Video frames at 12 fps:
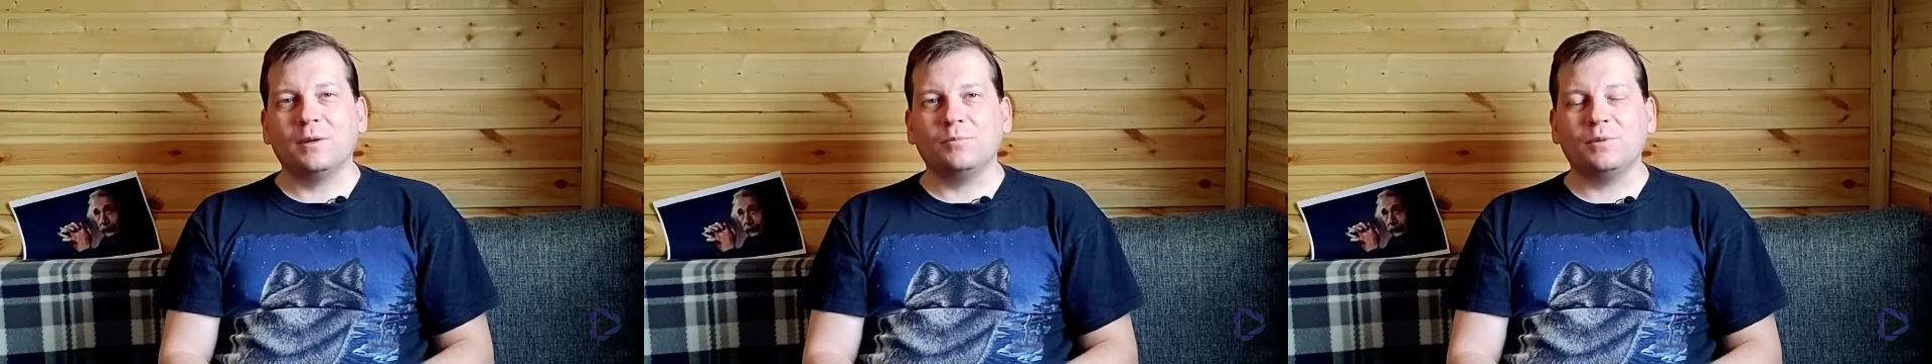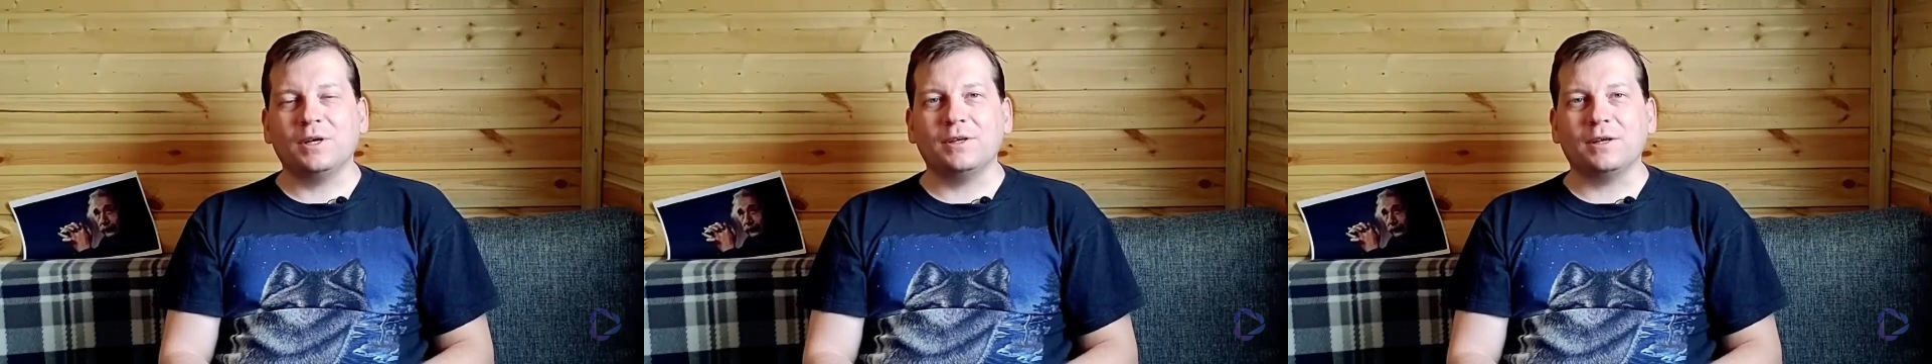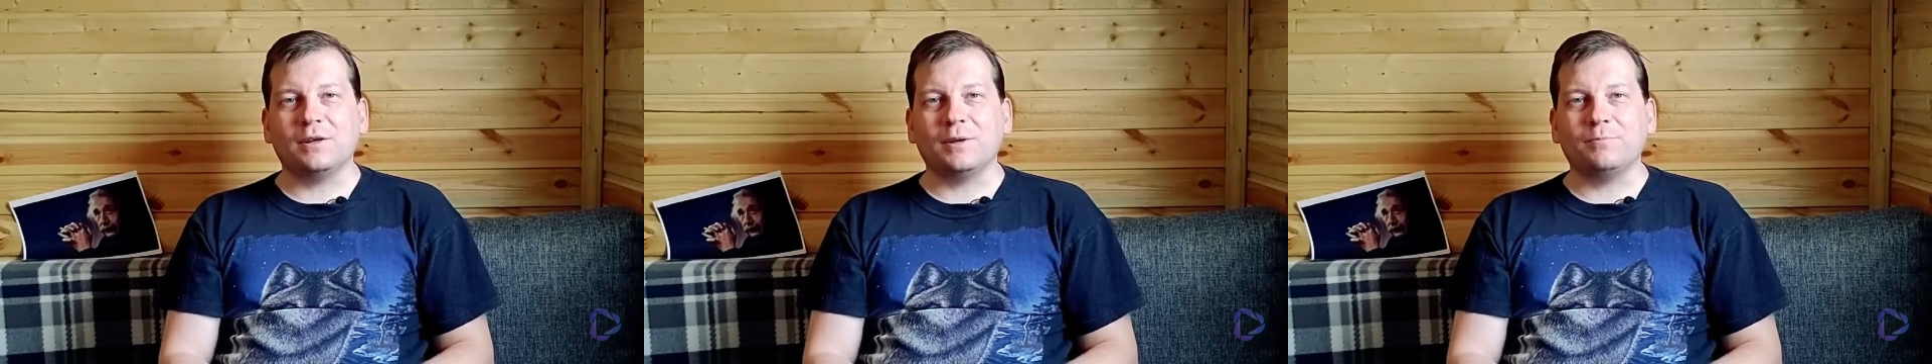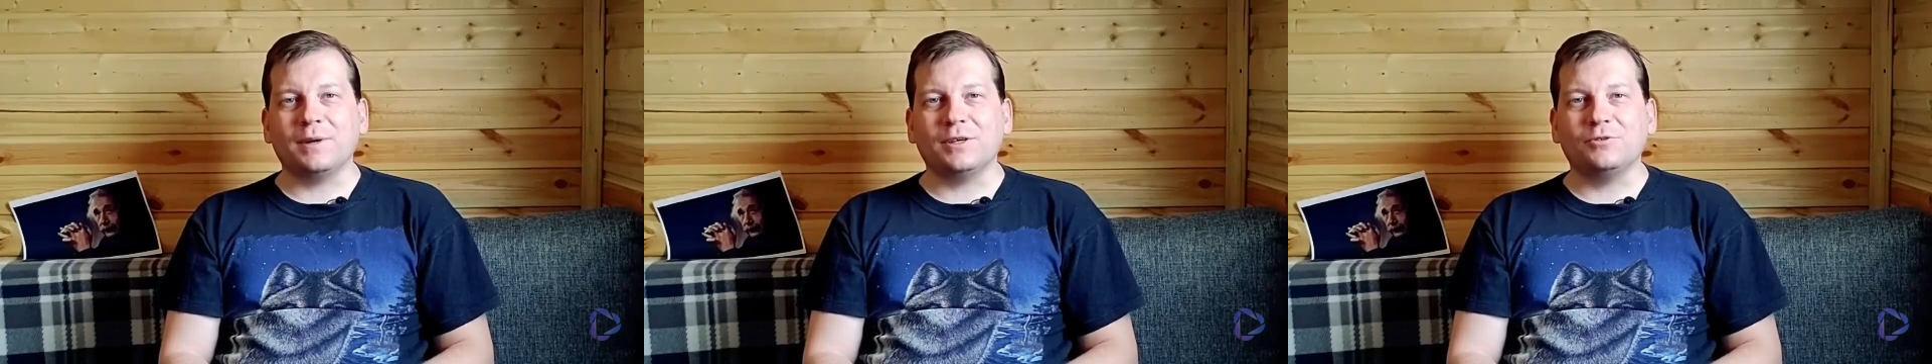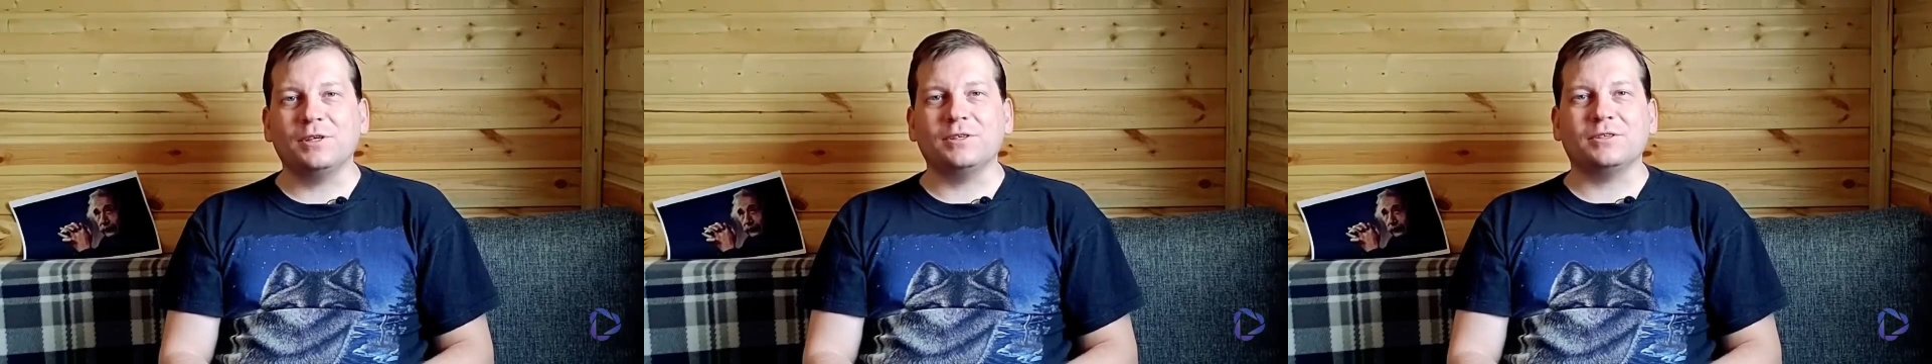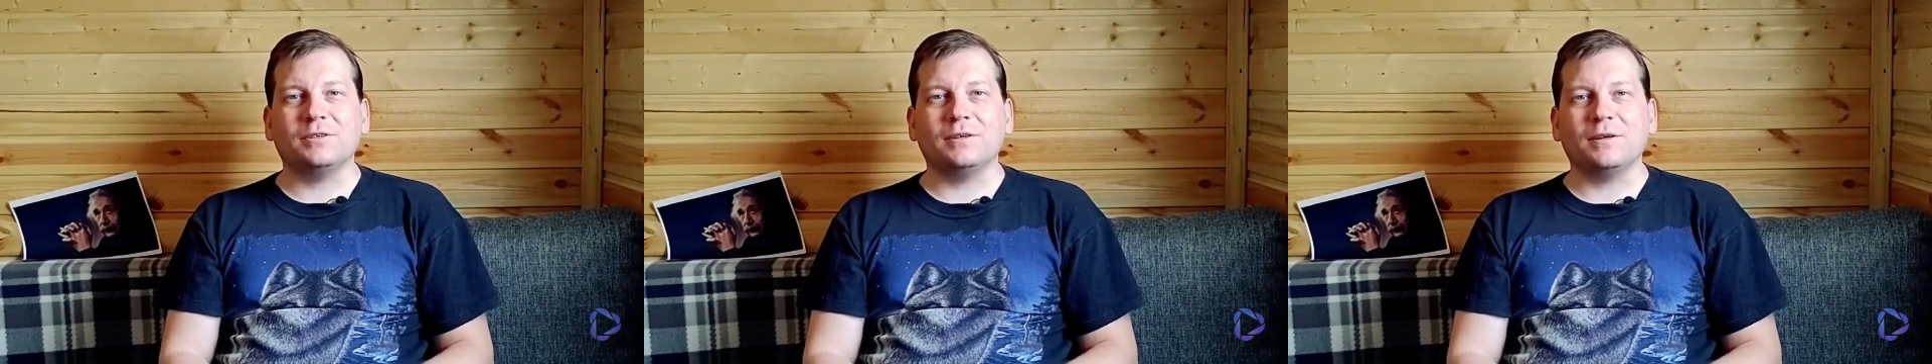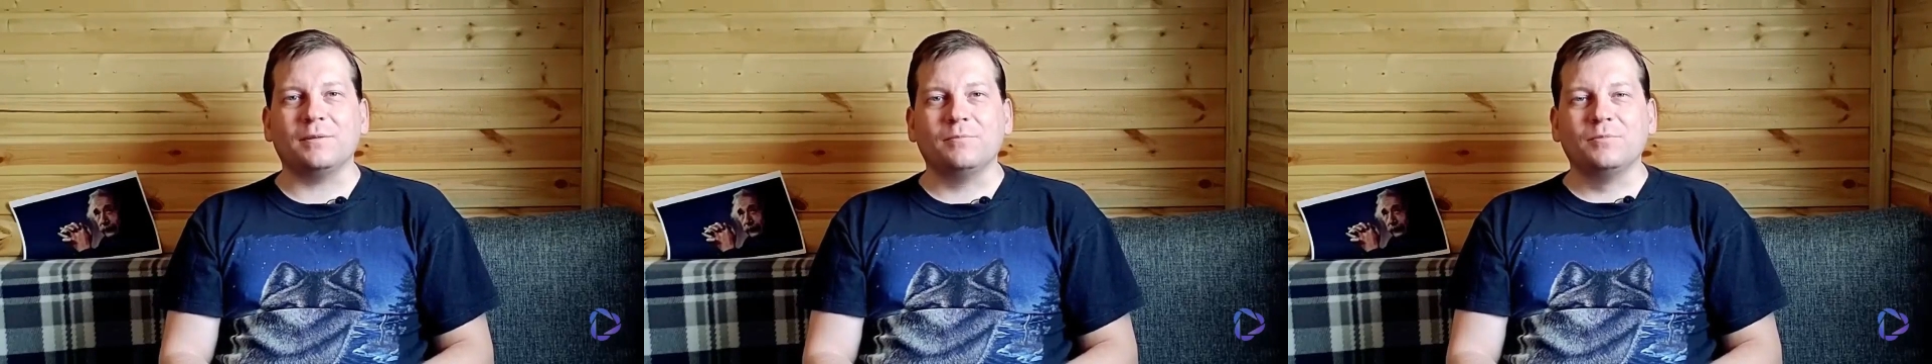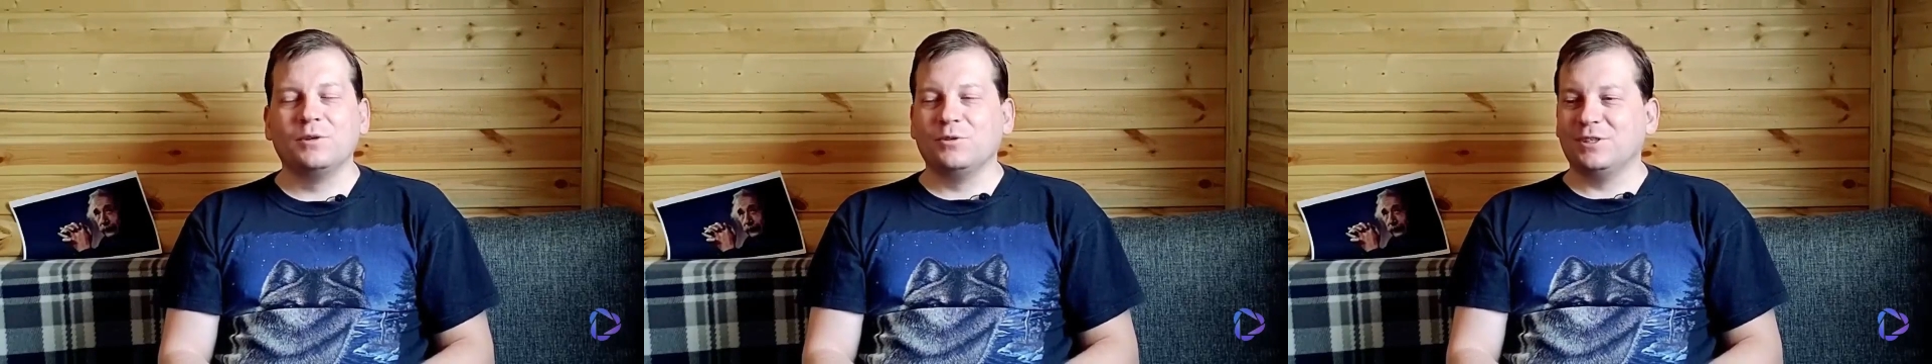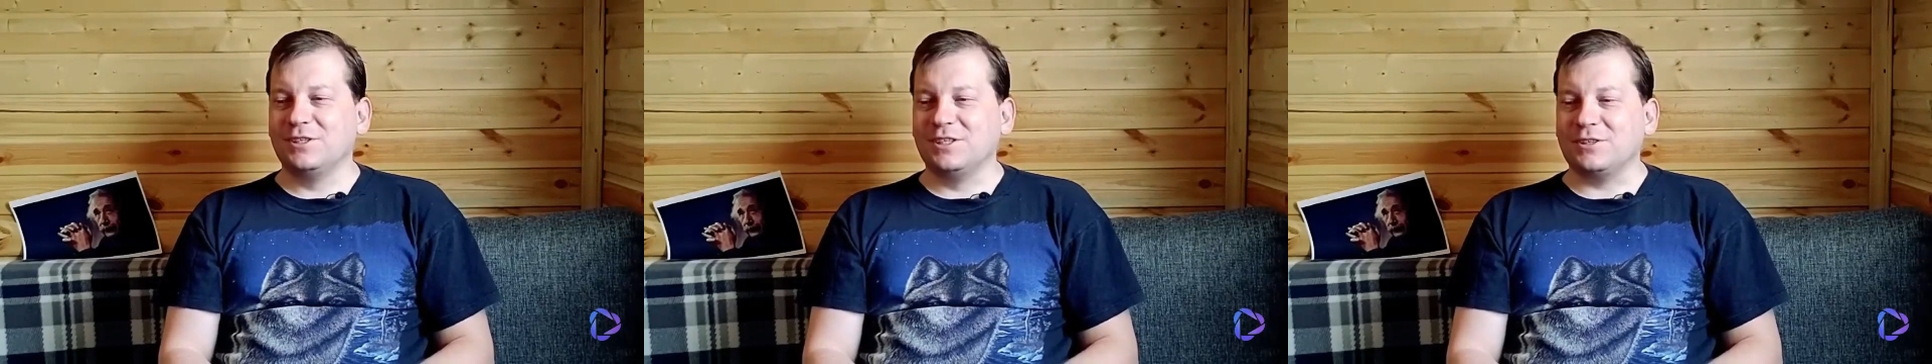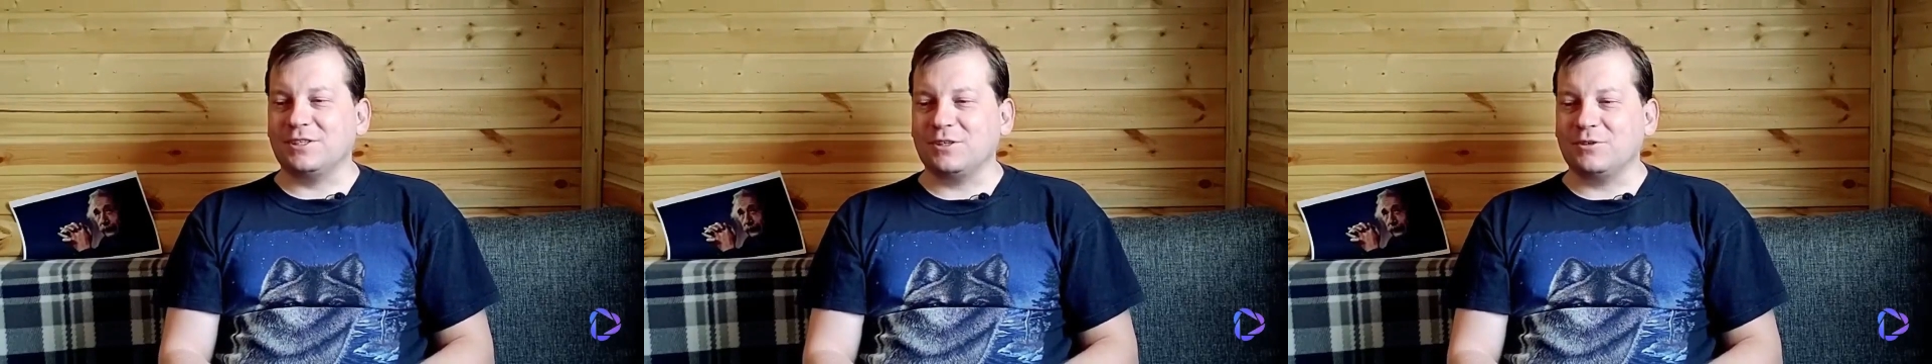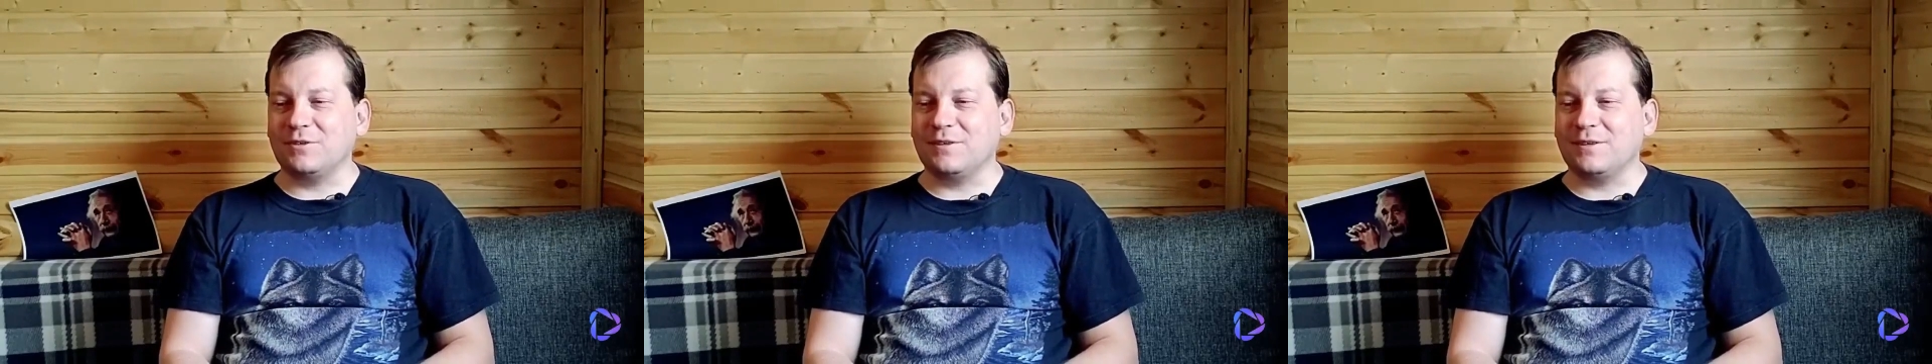where there are metrics, purely linear,